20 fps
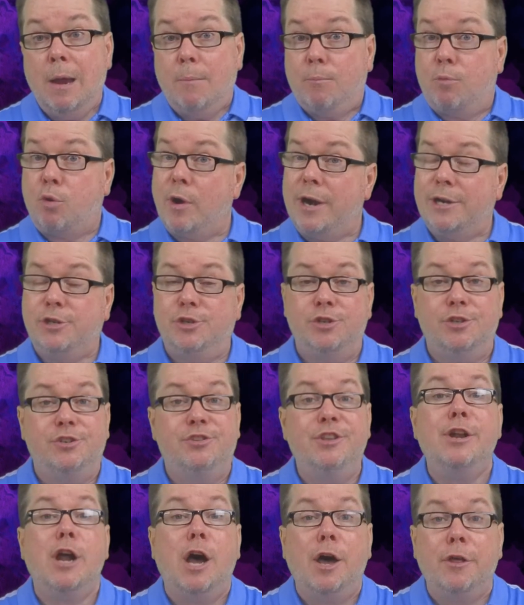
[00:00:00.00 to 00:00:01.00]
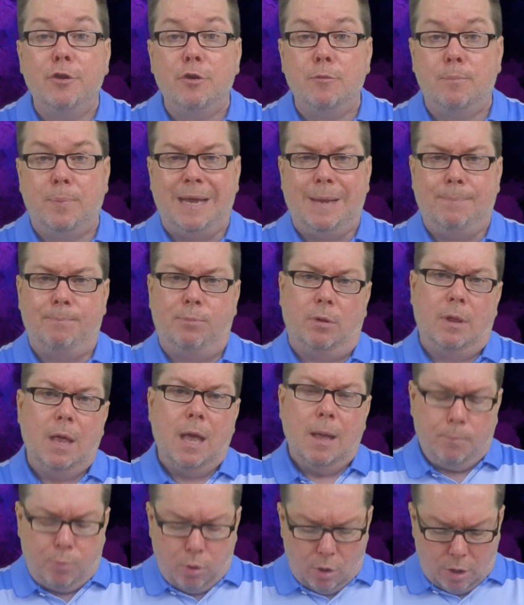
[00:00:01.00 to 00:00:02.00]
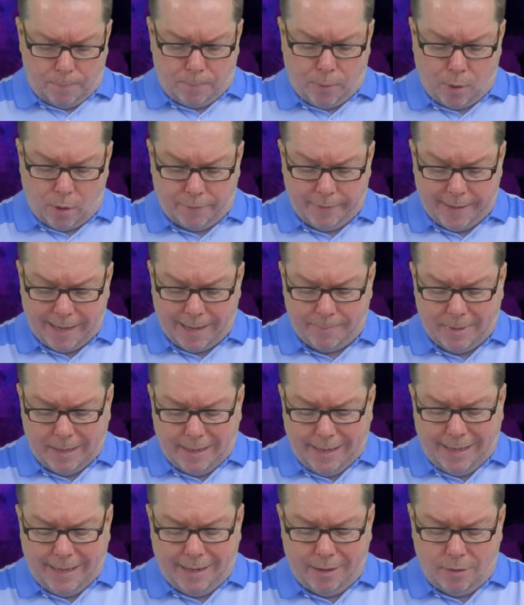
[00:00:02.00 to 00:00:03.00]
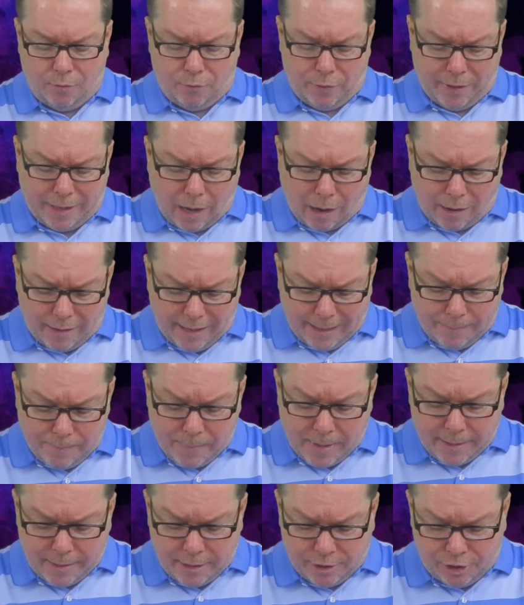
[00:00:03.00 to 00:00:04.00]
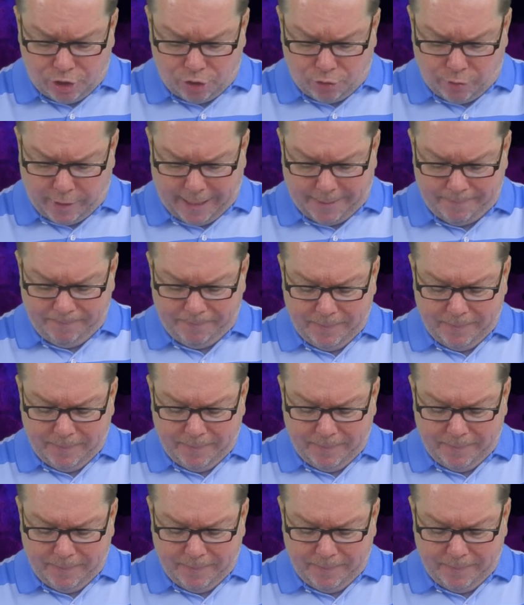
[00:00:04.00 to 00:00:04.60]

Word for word: pressures that other people put upon them eh, regarding ministry.